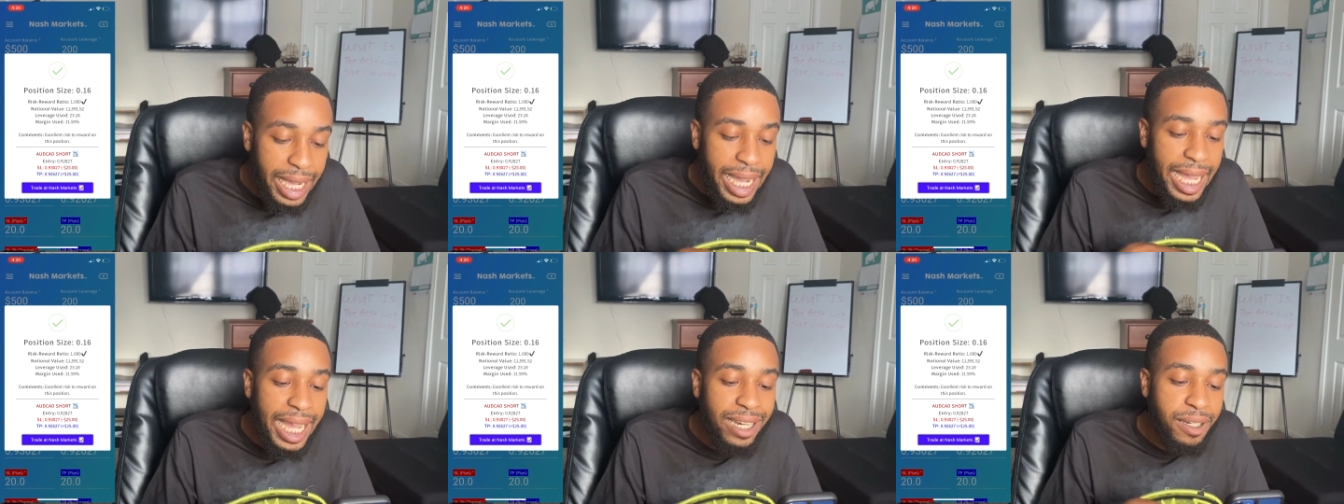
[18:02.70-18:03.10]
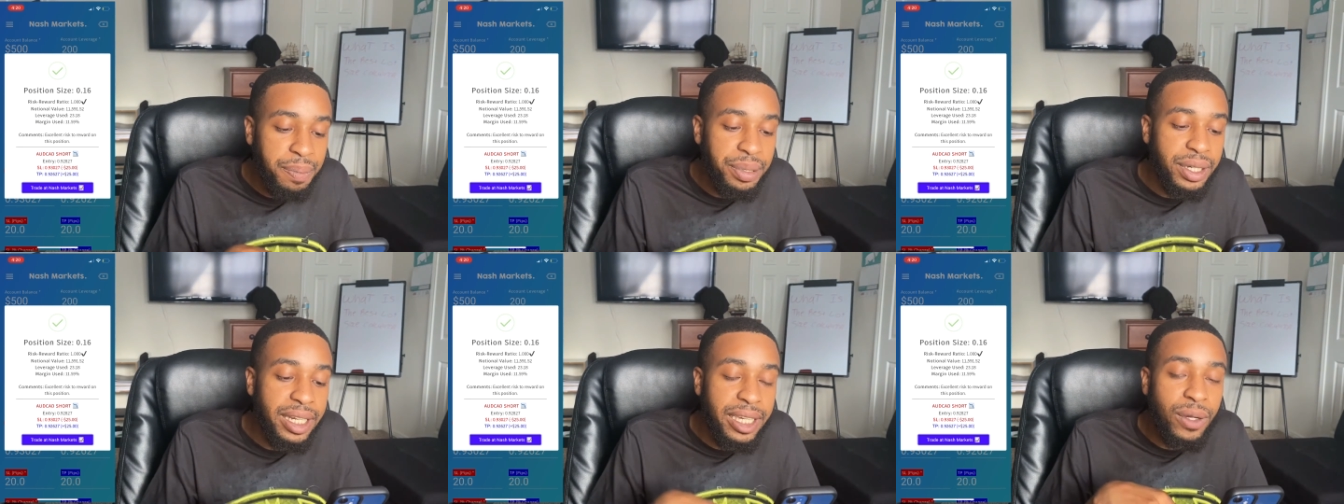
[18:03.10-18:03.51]
had to
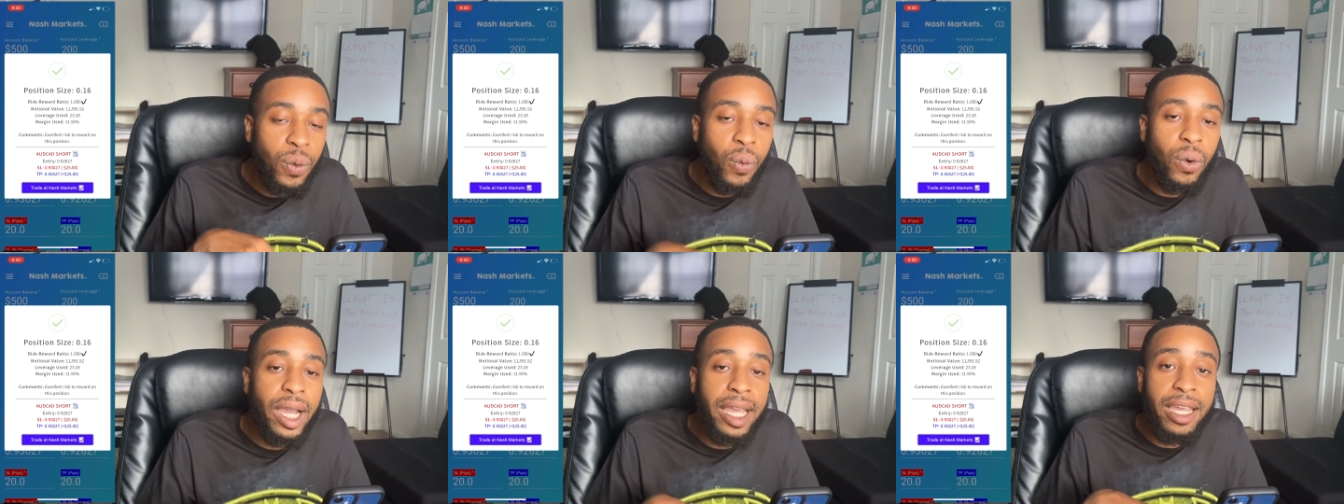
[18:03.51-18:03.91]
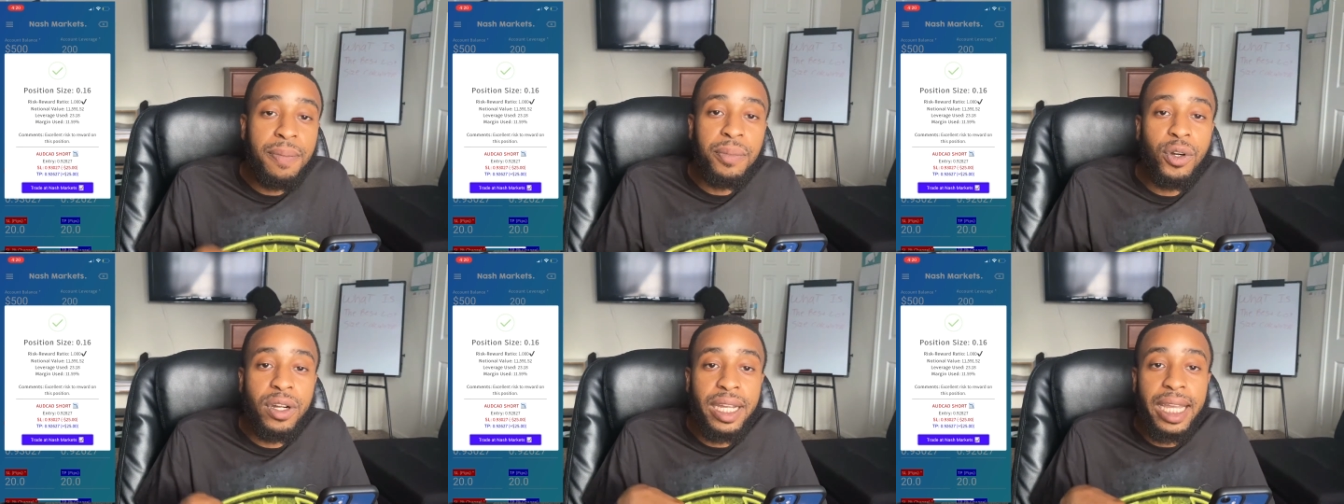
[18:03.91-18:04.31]
put in way
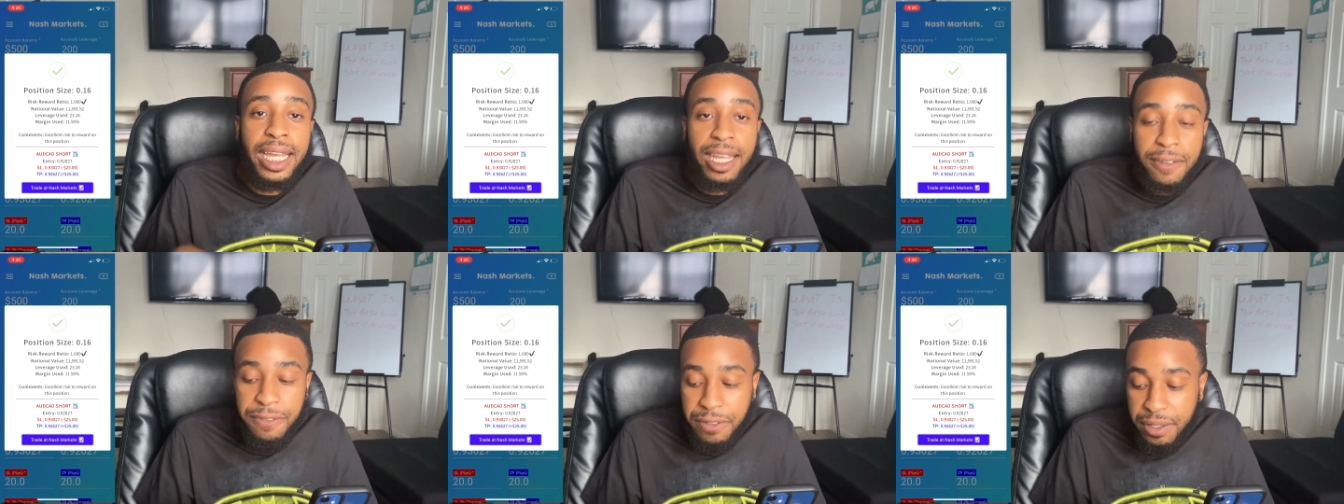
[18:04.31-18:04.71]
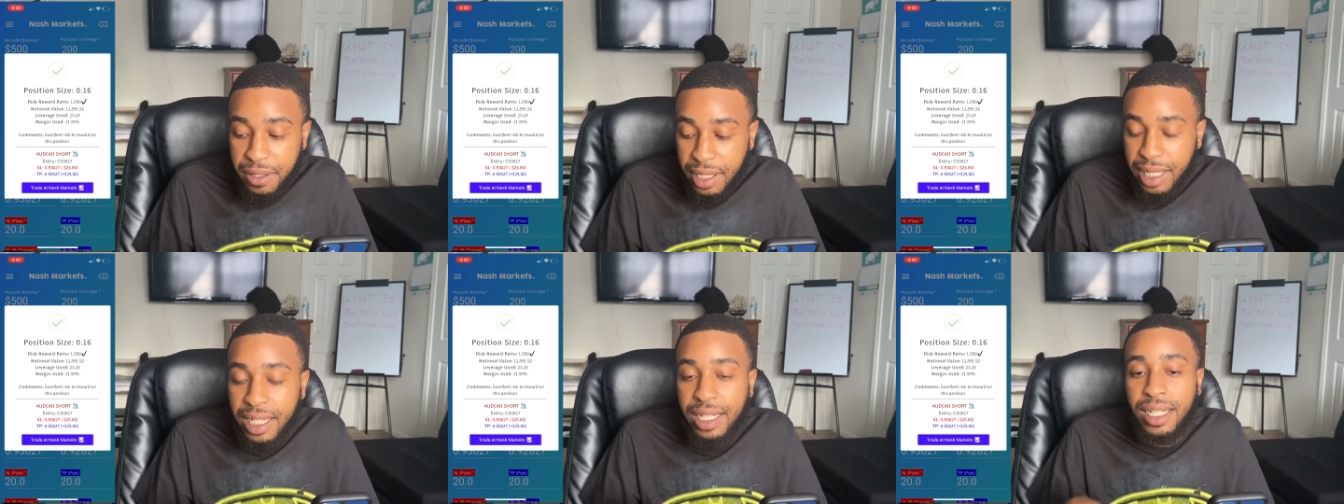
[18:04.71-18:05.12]
more
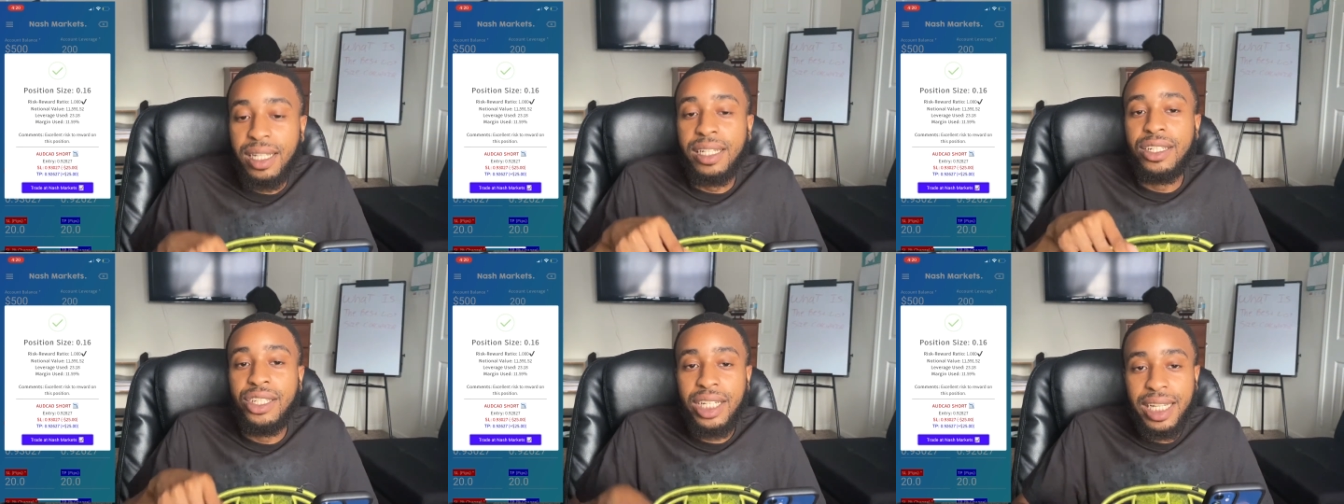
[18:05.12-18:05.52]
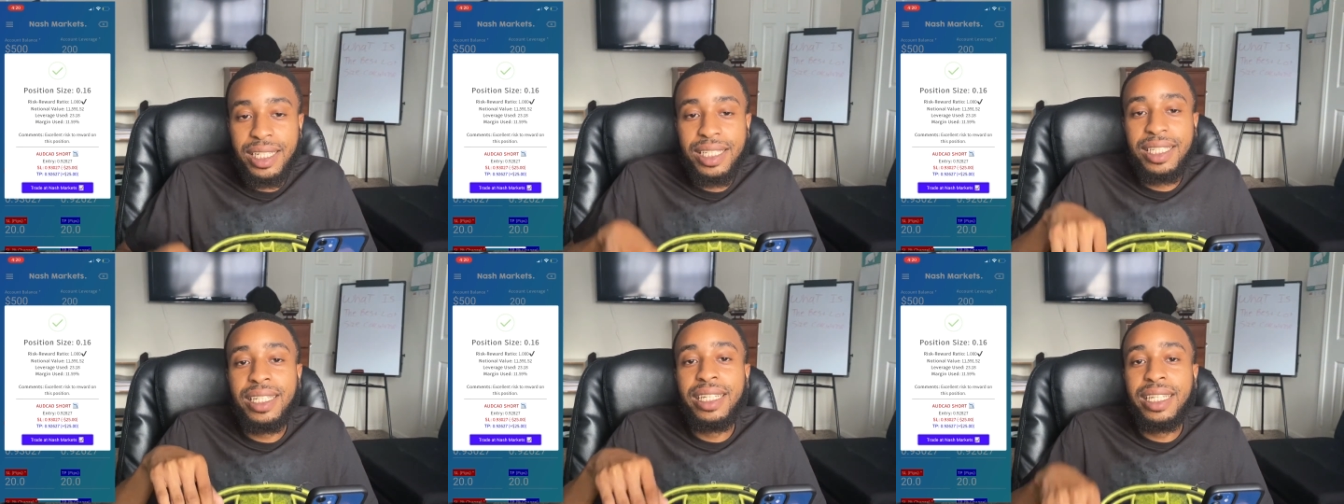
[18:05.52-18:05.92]
effort
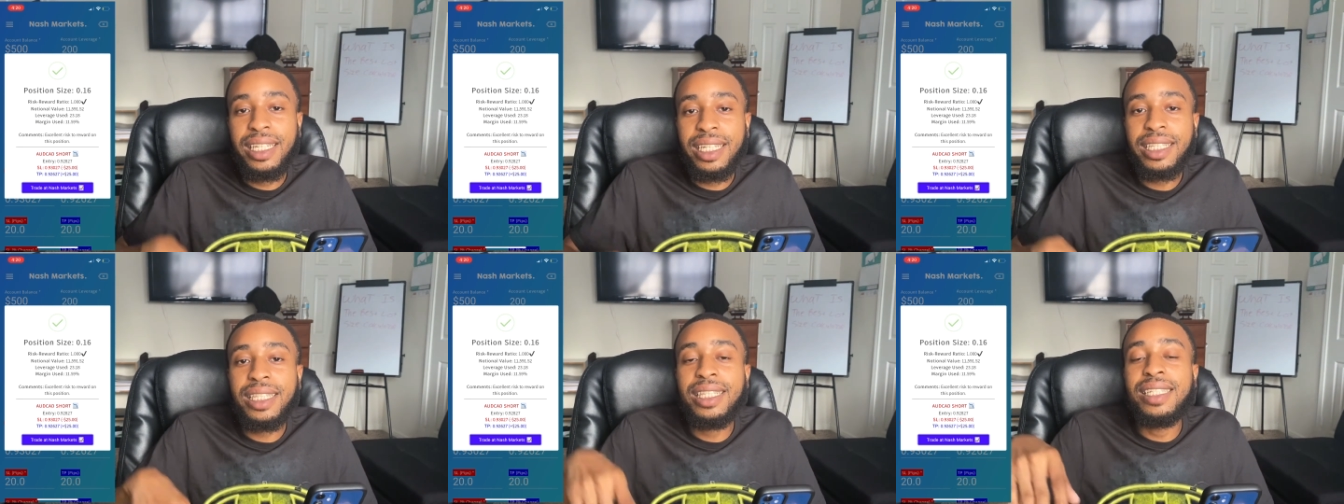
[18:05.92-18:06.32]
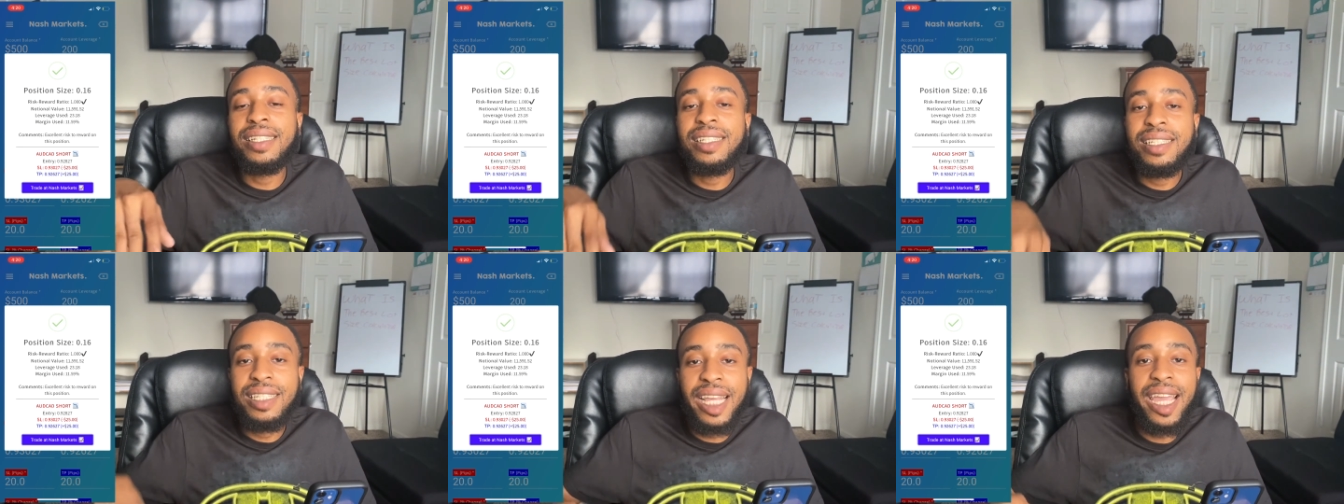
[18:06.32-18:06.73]
just to get the
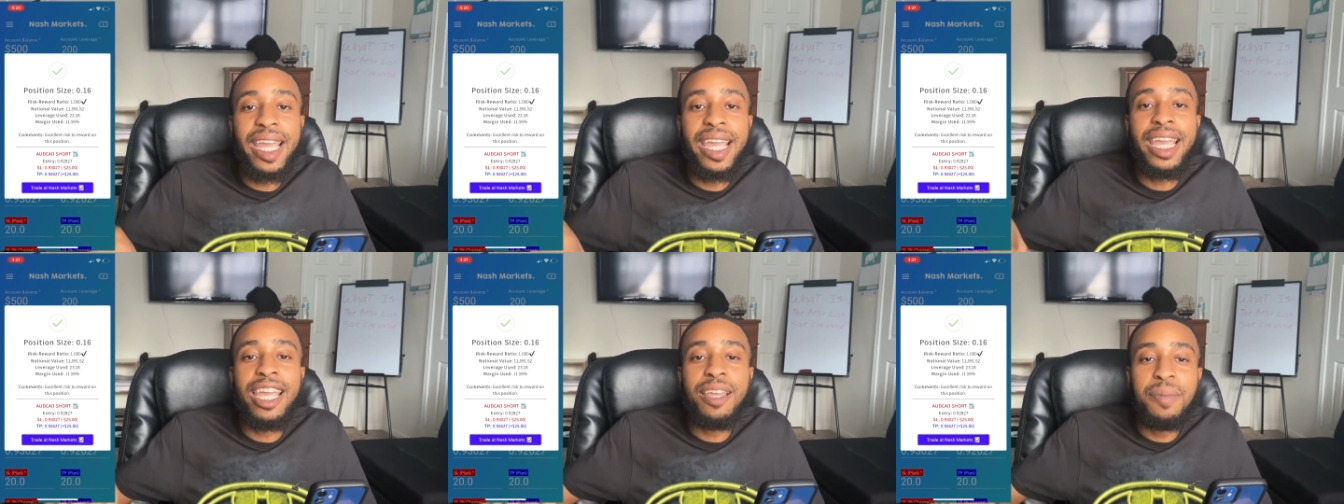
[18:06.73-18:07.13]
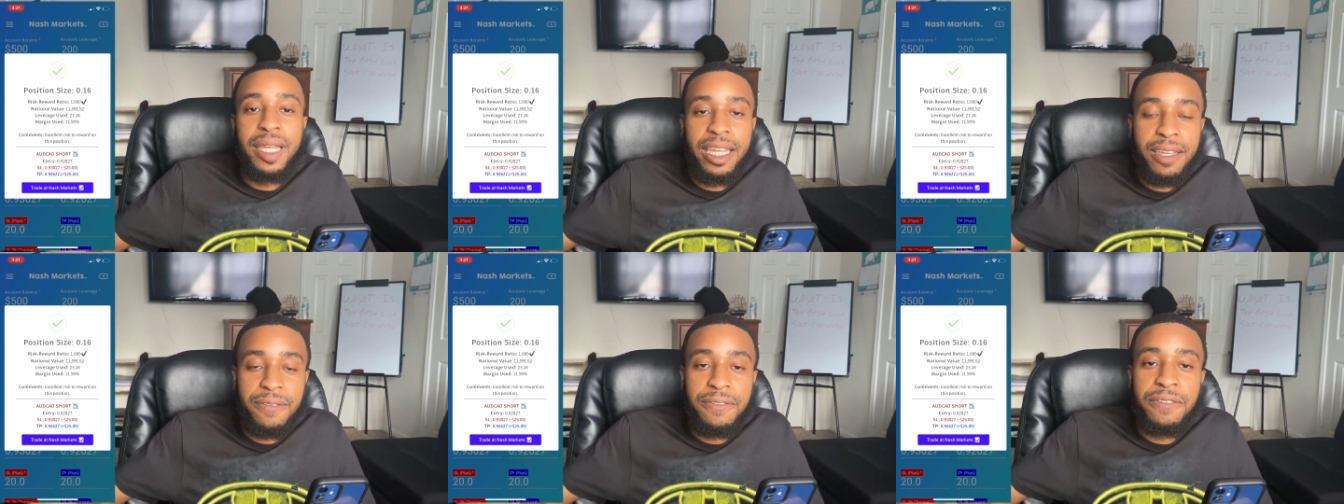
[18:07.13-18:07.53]
same
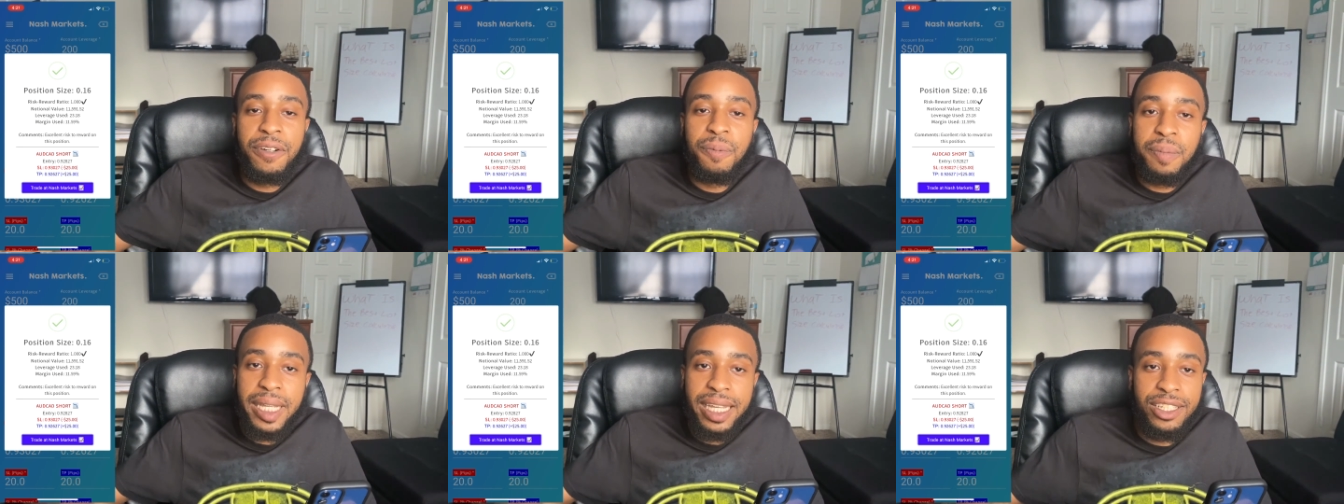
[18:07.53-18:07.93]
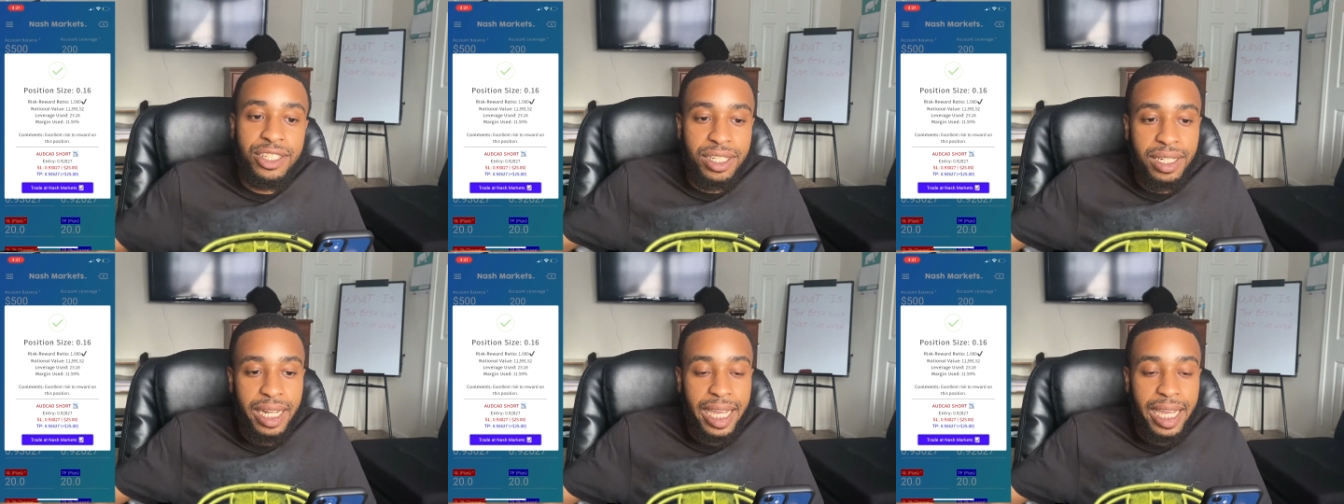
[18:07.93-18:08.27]
information.